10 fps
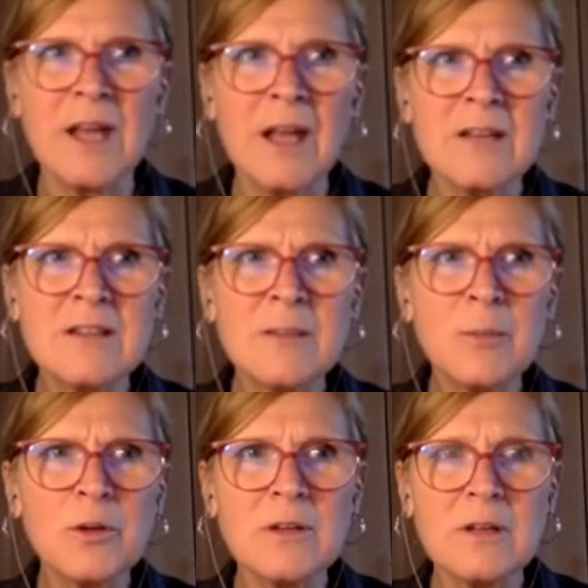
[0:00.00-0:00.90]
It's
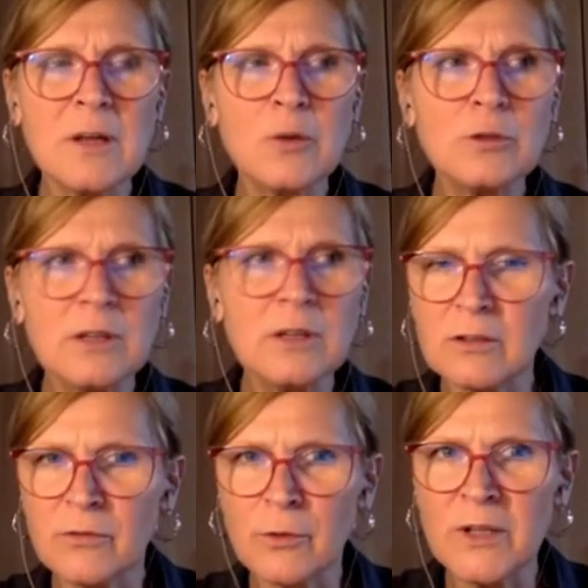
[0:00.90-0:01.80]
important that they could
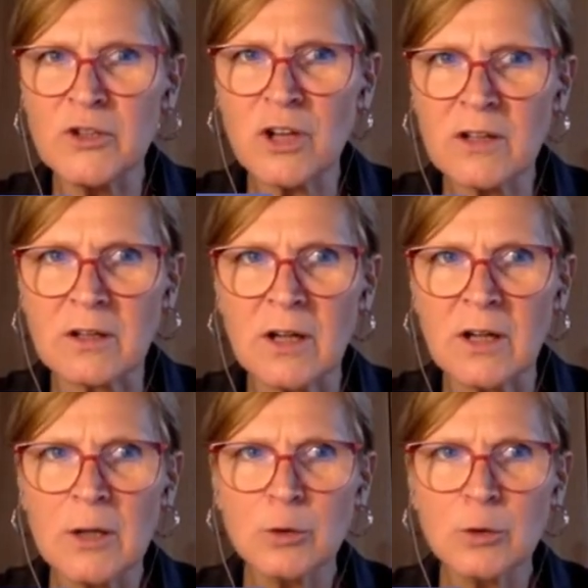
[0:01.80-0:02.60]
learn from each other,